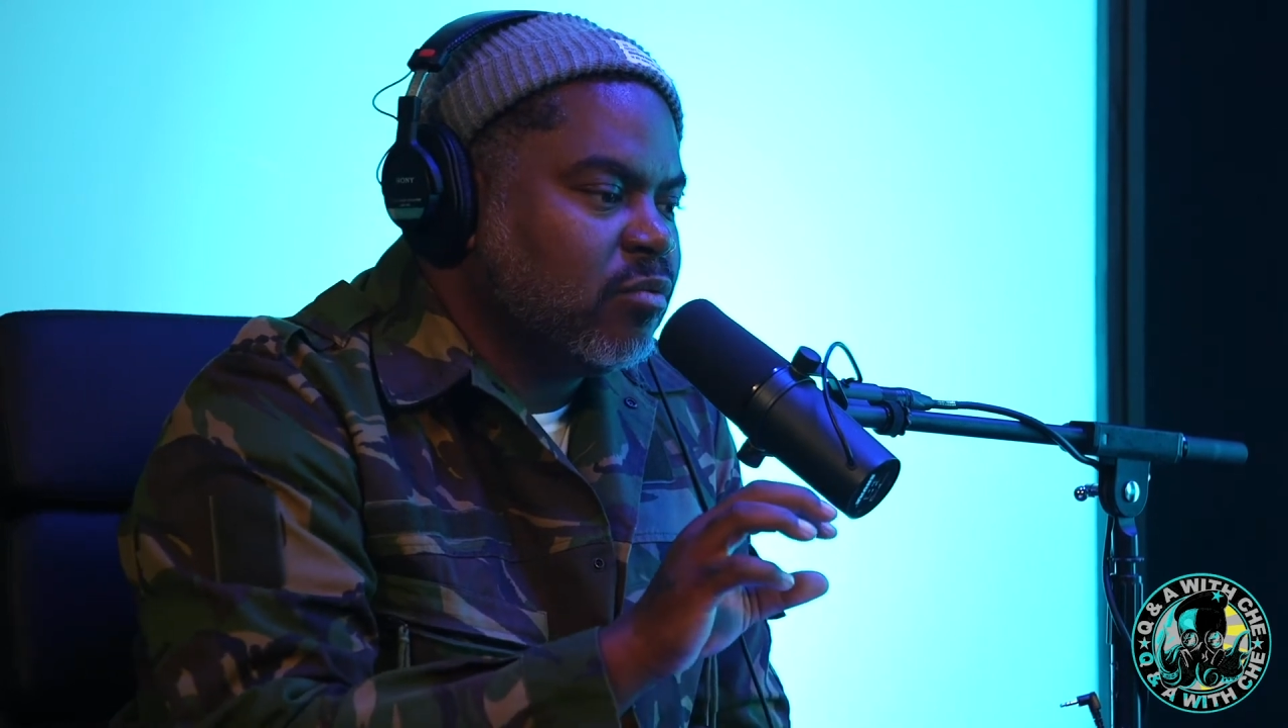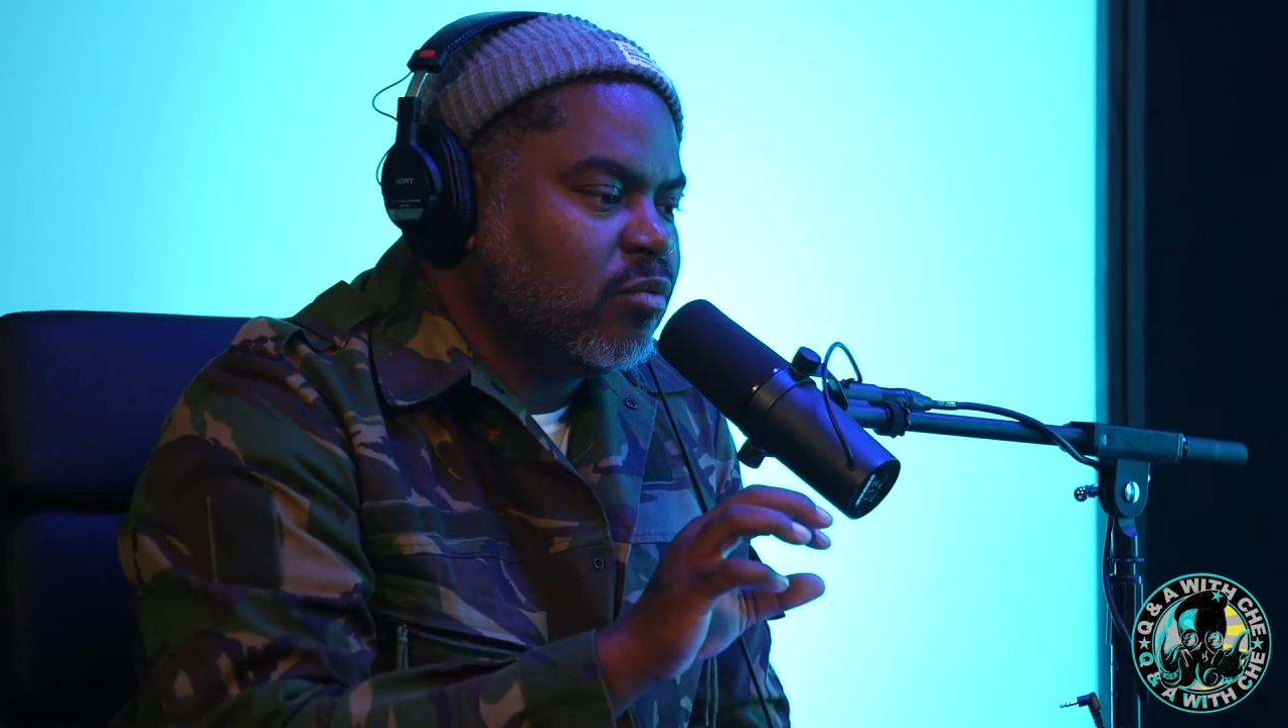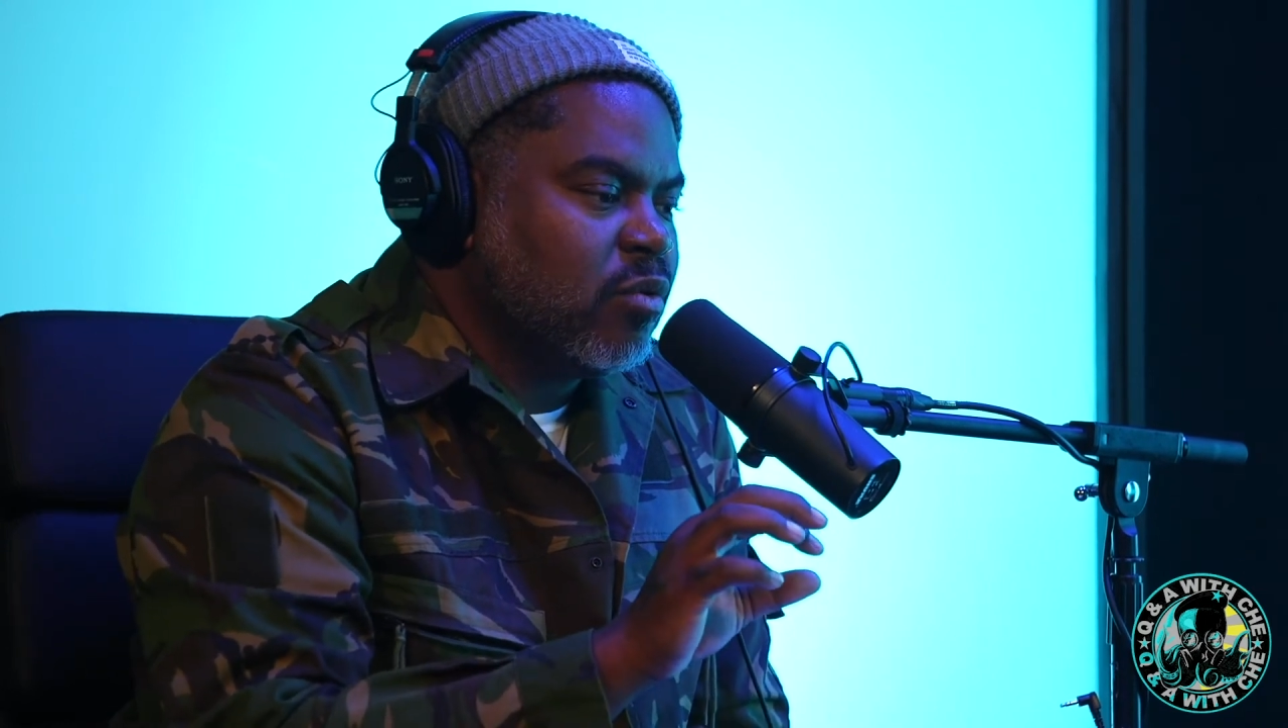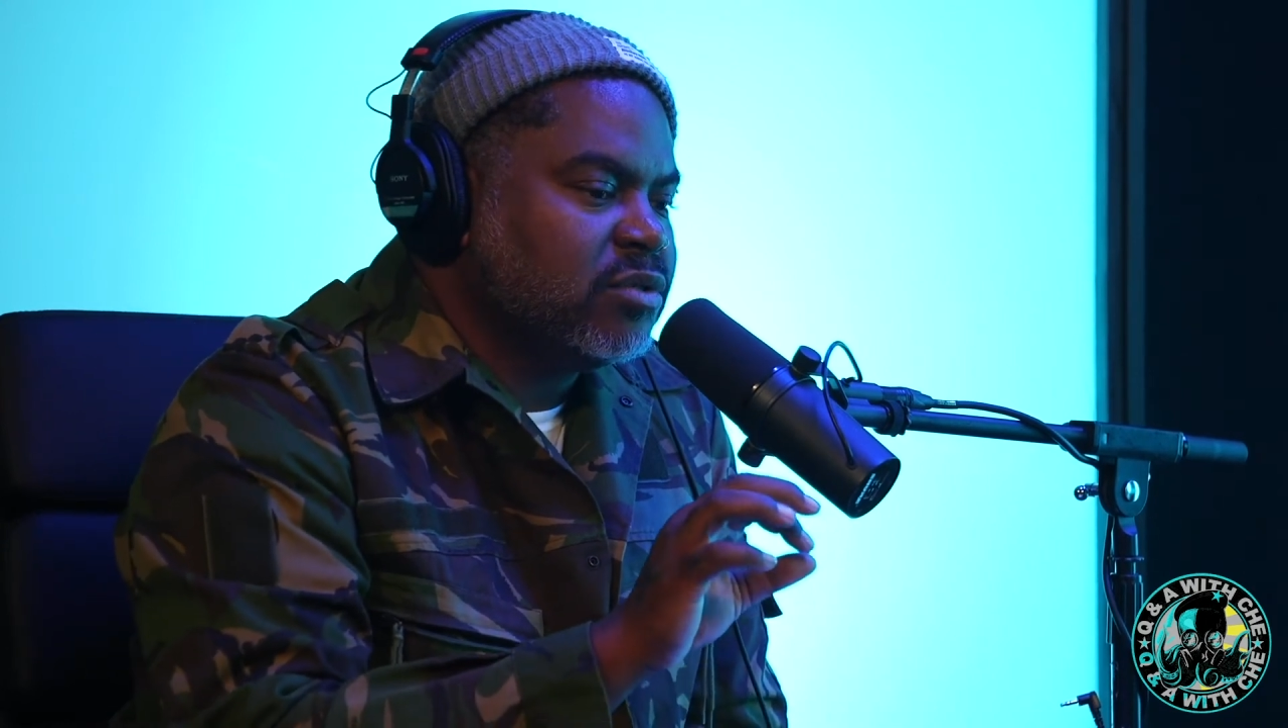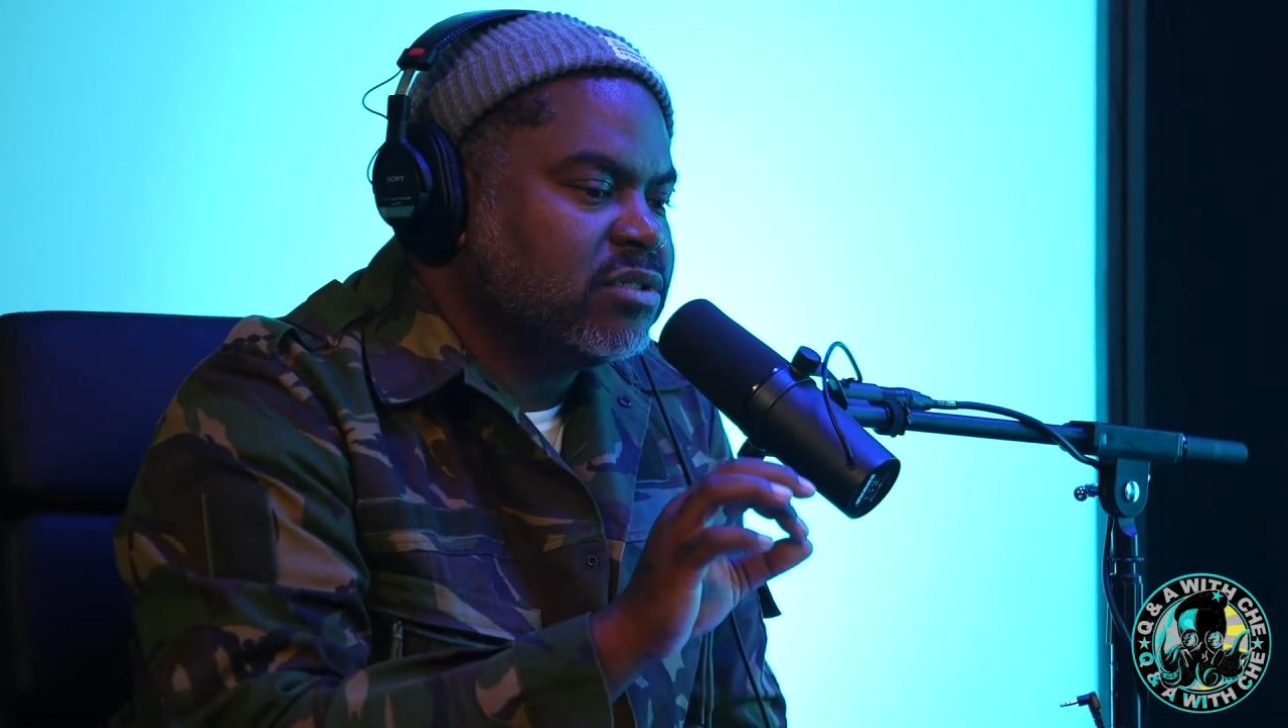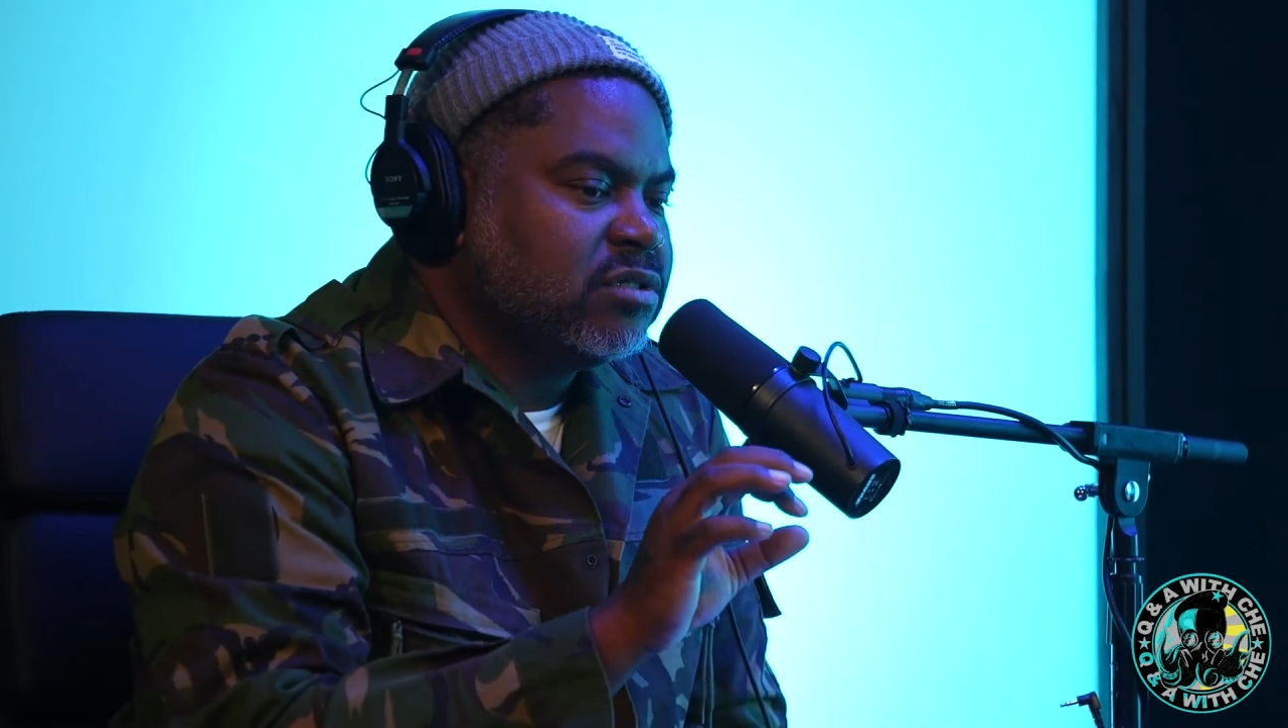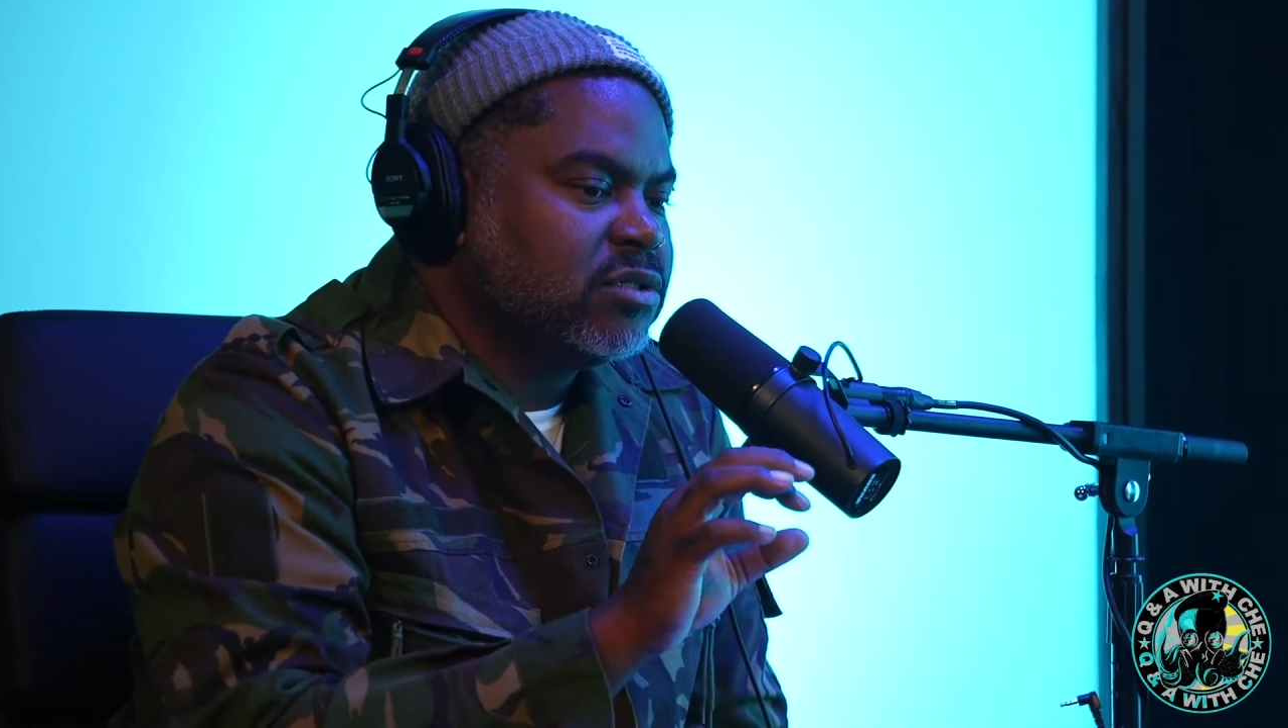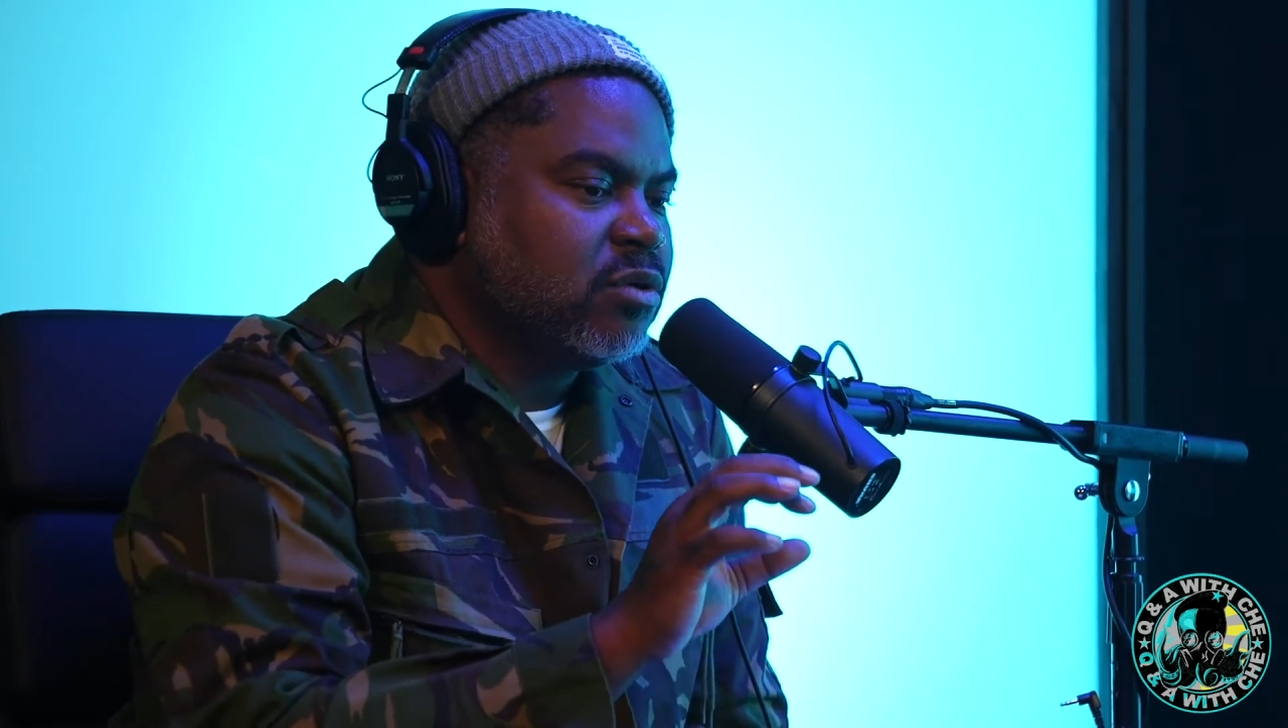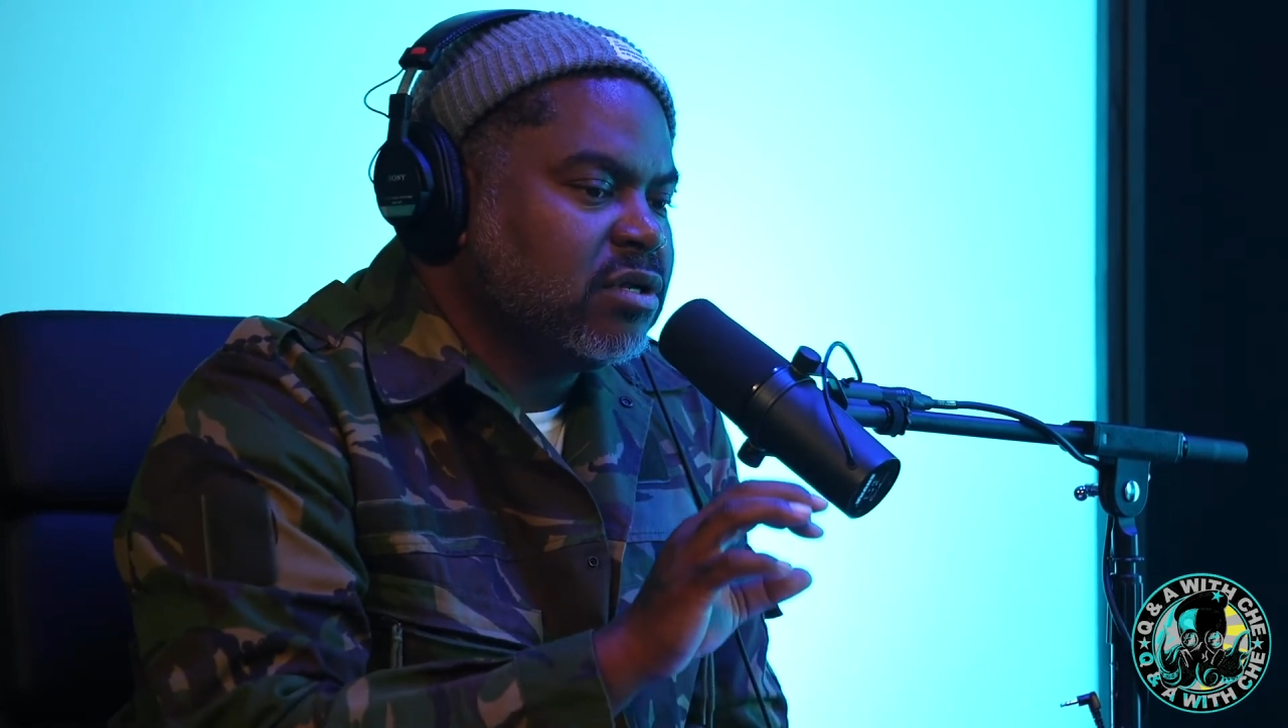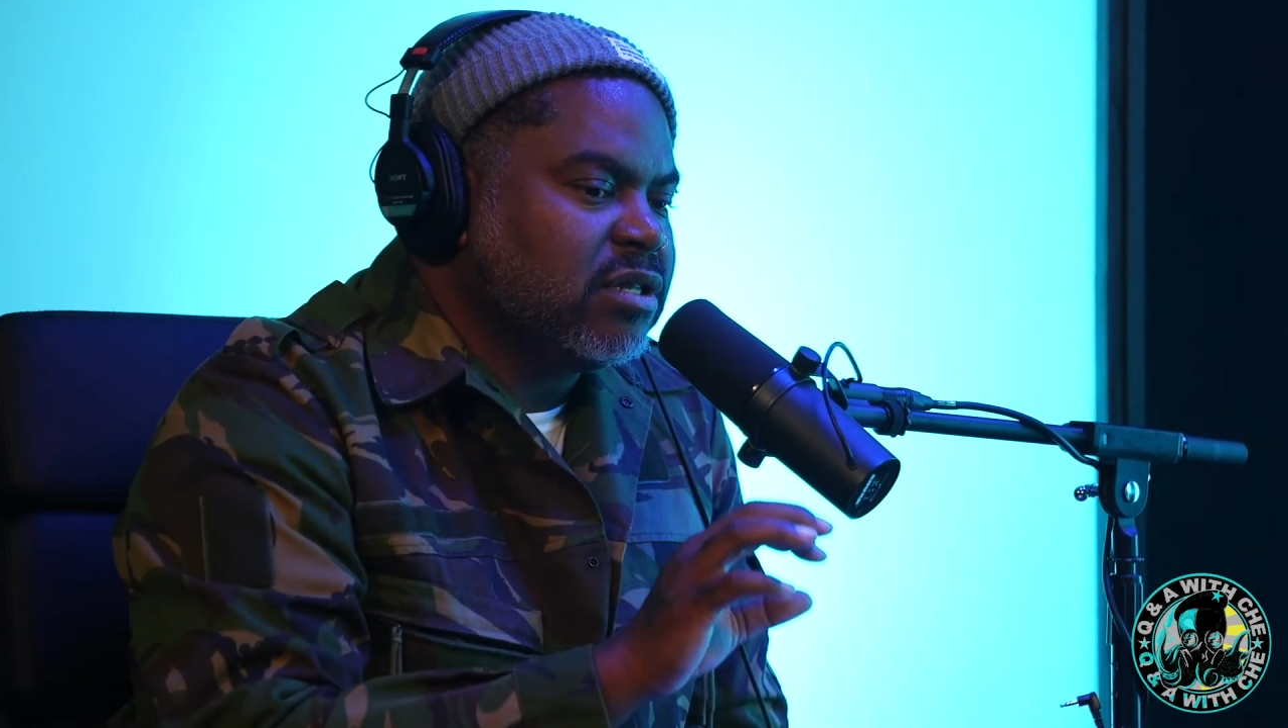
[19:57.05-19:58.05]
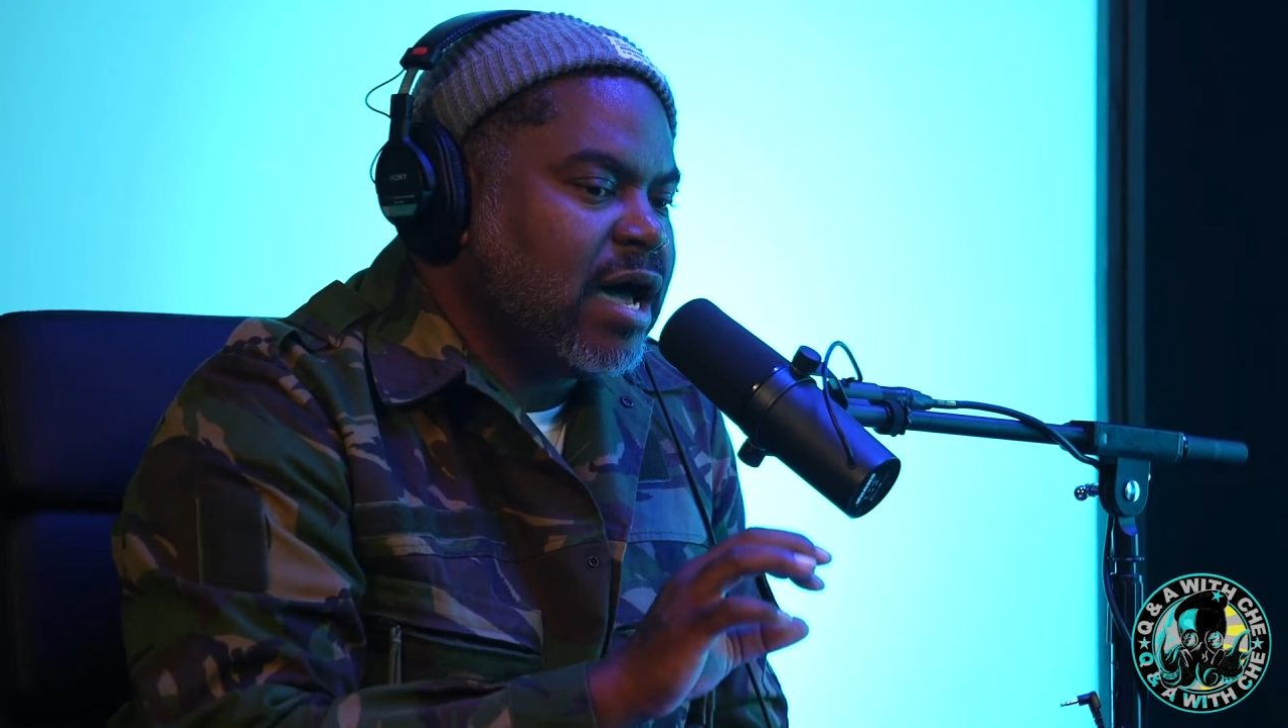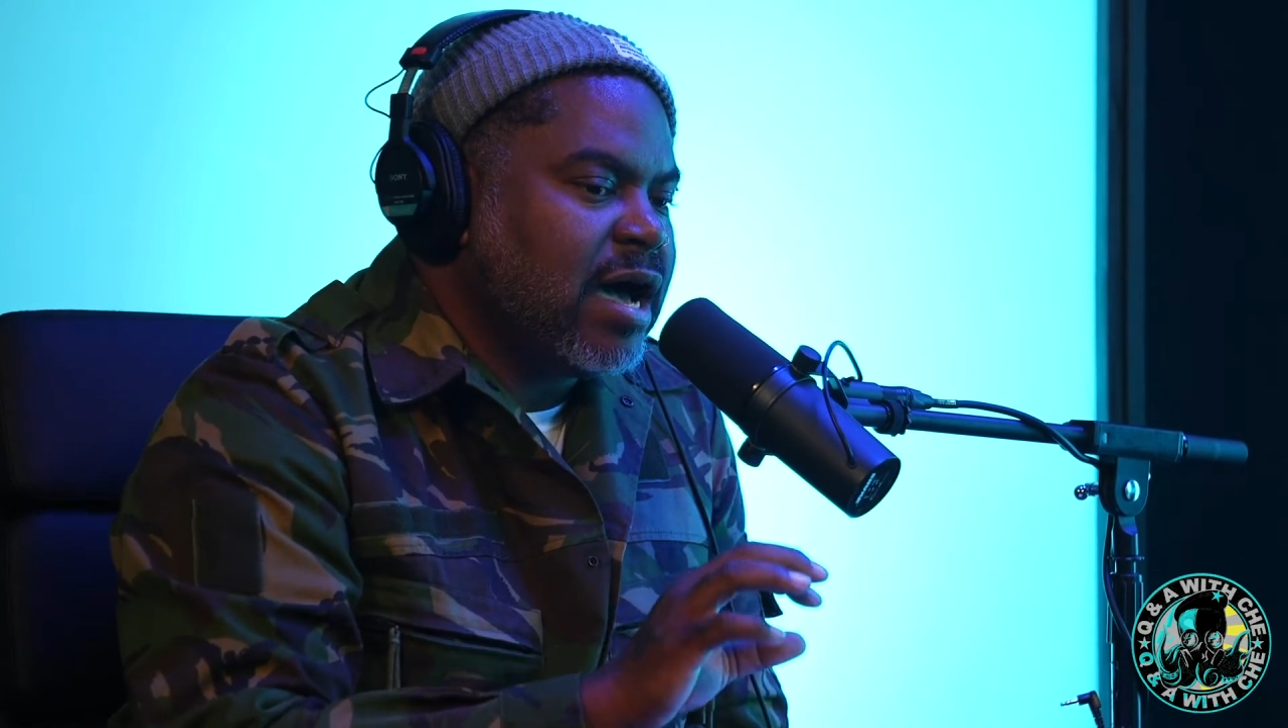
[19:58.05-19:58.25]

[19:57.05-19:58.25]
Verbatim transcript: what was the sort of the